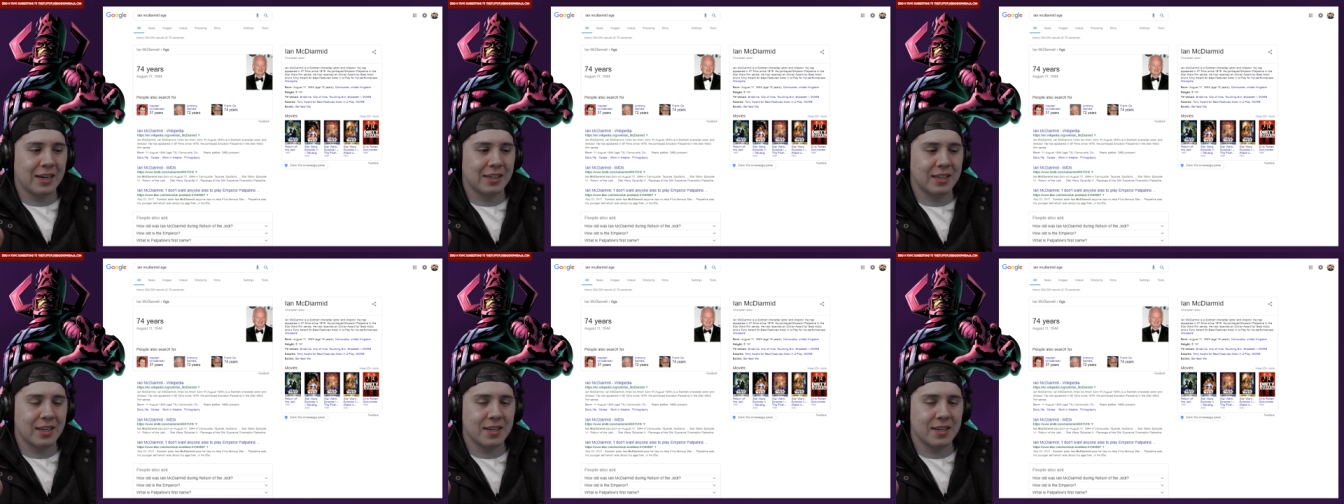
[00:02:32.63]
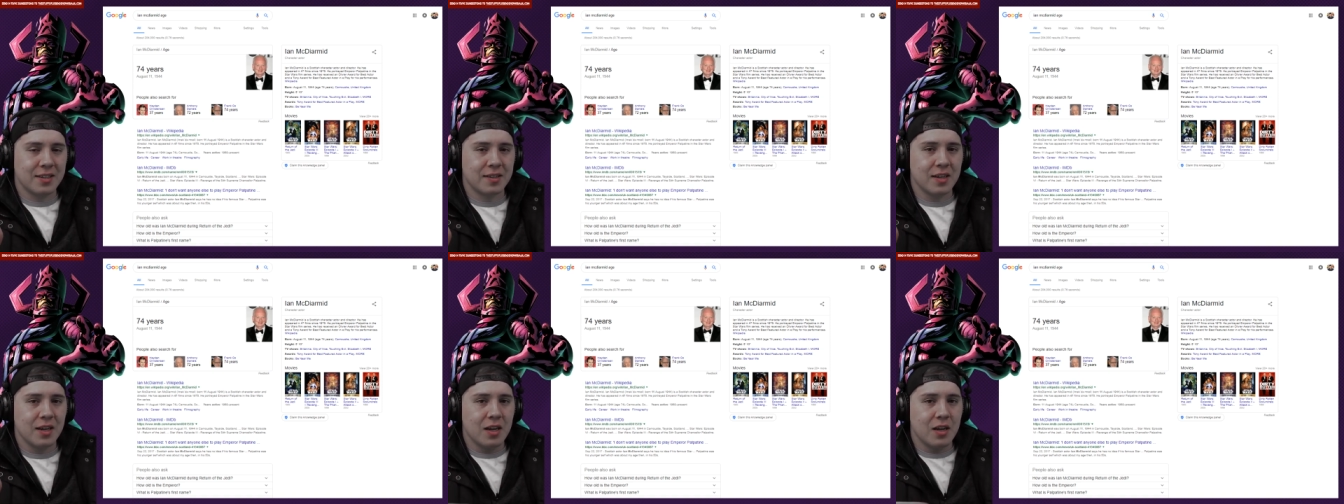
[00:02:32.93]

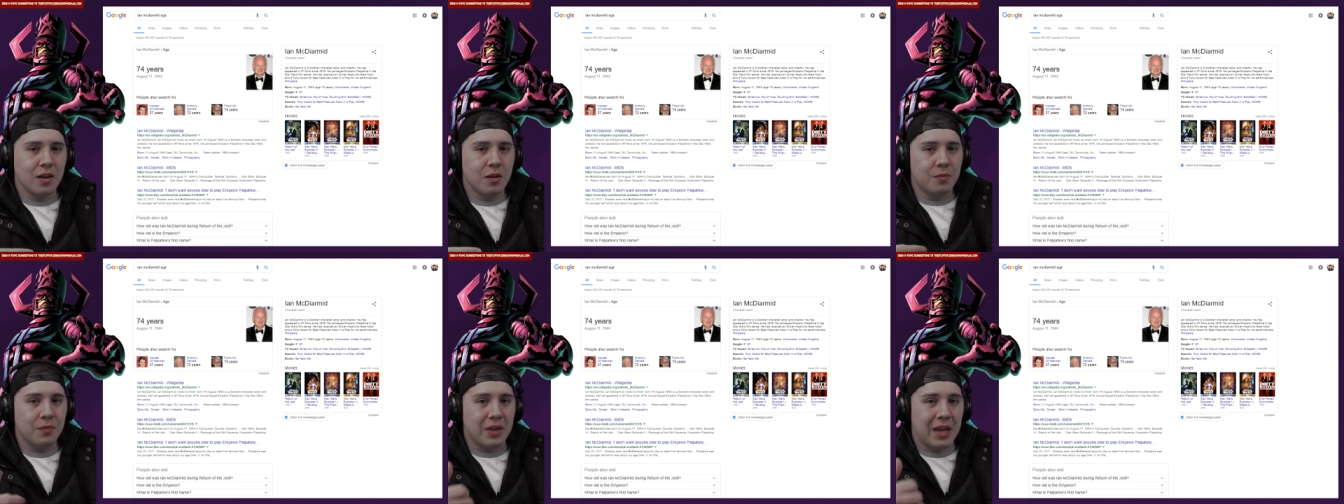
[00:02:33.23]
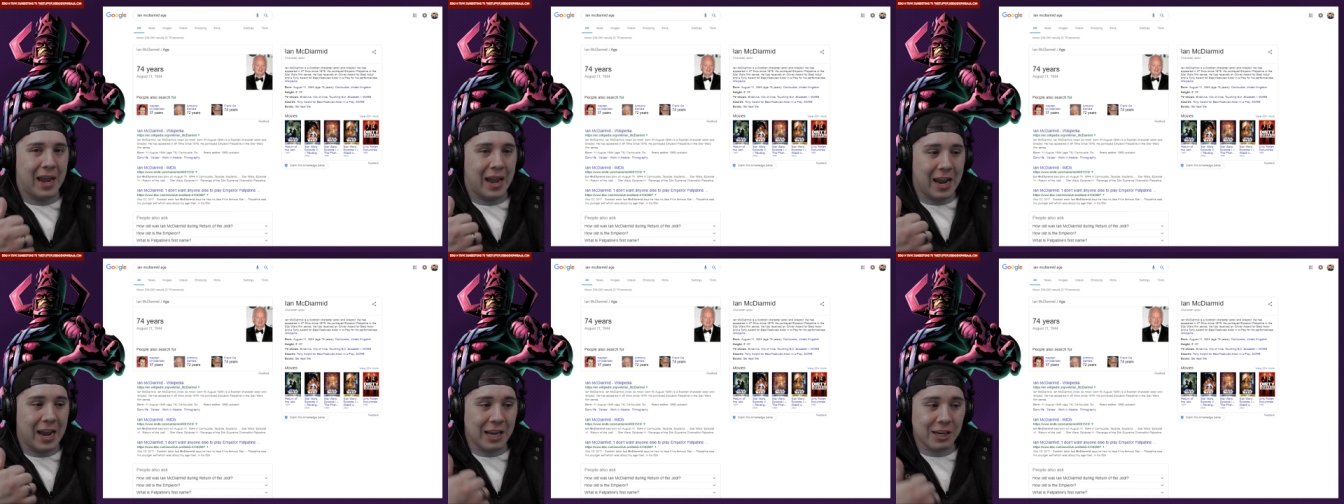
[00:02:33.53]
Galactus,
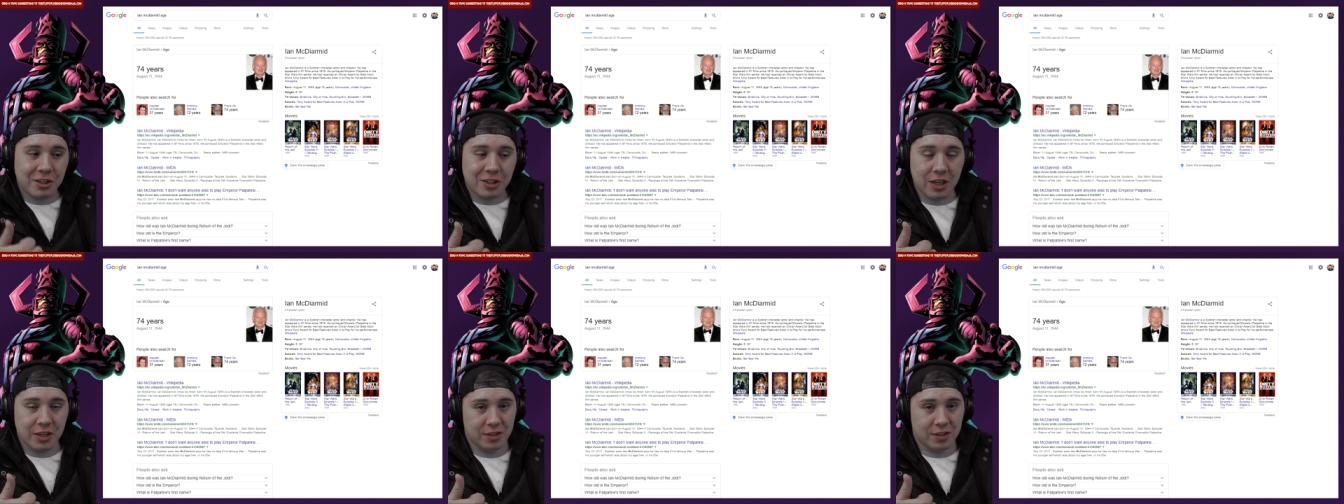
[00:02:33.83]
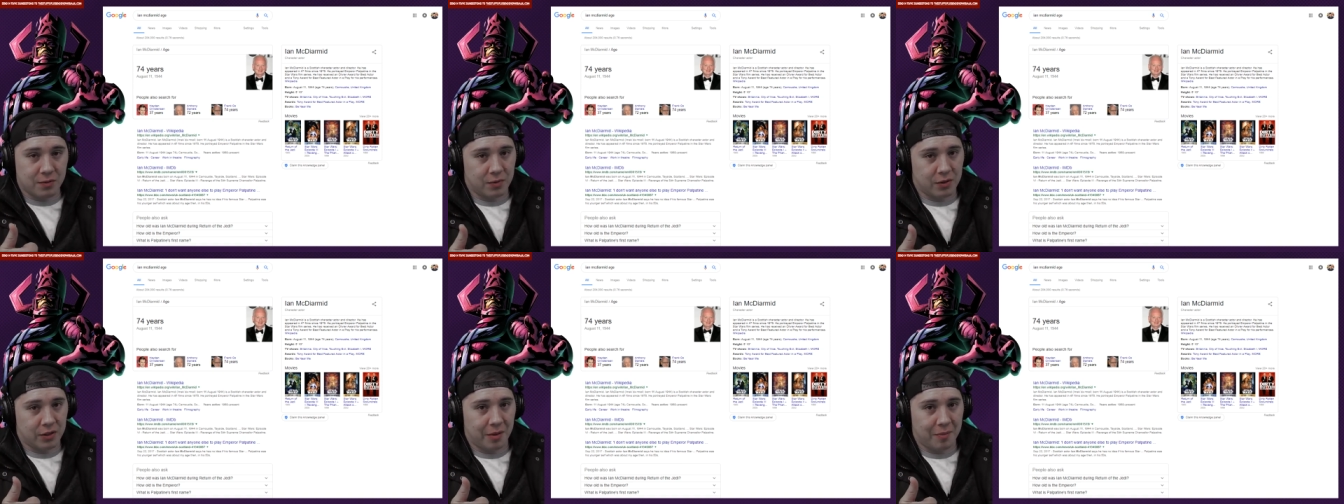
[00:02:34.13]

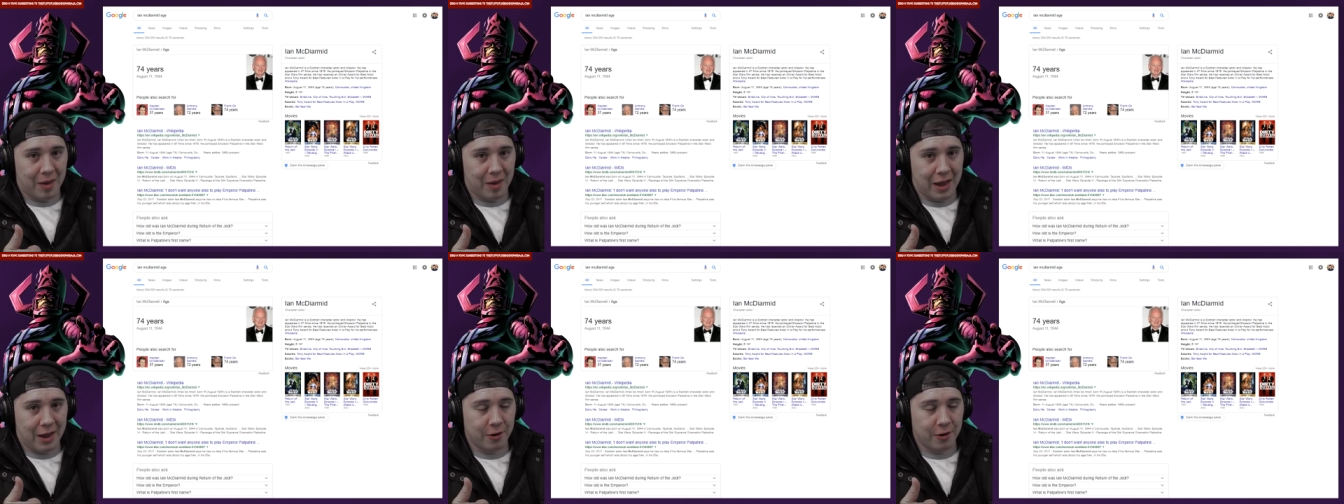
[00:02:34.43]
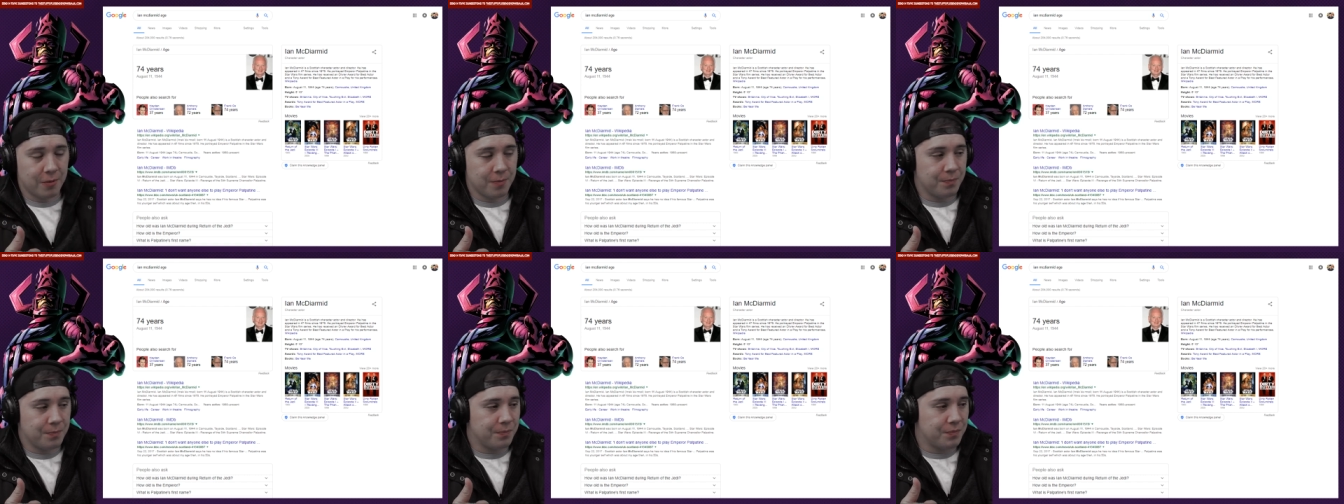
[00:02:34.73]
age doesn't really
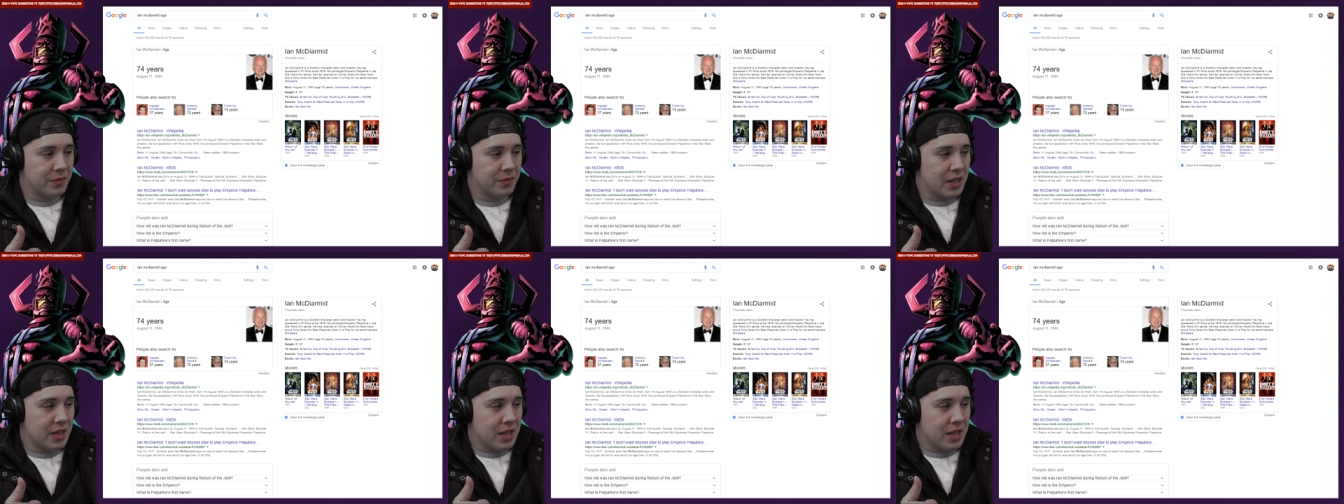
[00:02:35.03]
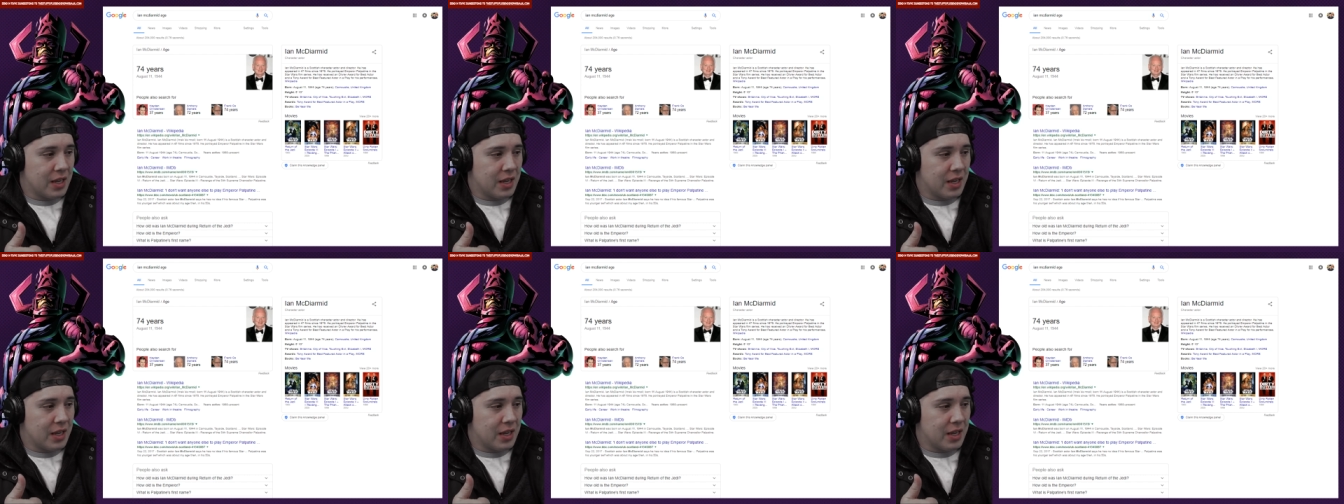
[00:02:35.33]
matter.